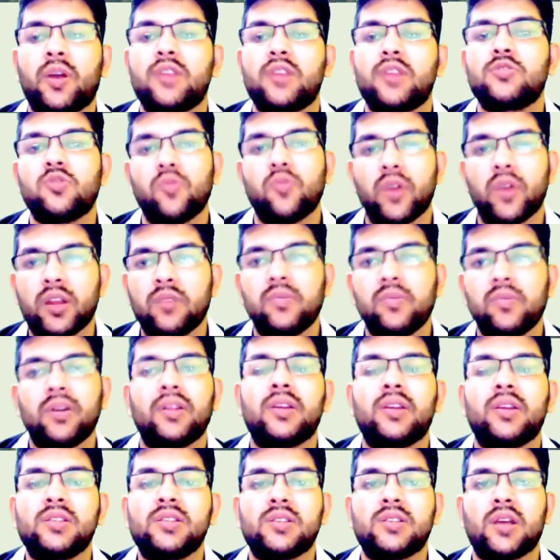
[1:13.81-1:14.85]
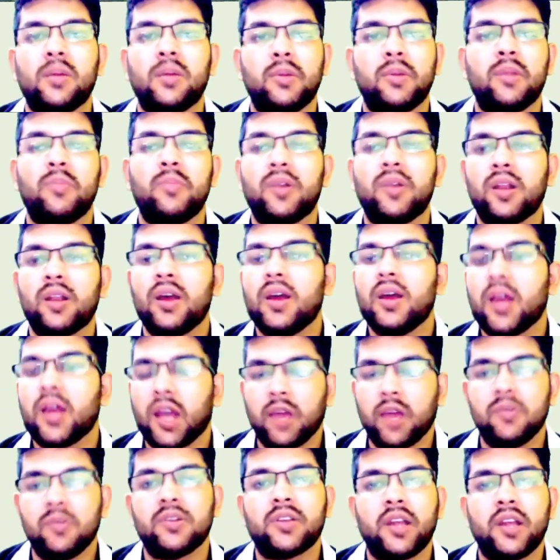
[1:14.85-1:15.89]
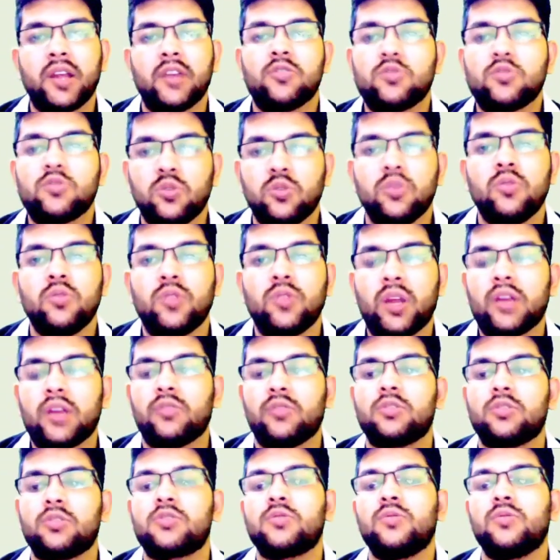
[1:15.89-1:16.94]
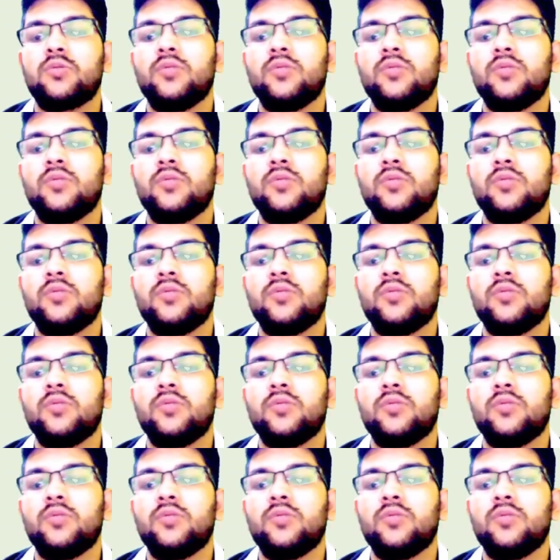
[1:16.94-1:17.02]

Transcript: So wherever it is available, I will try to show you that also.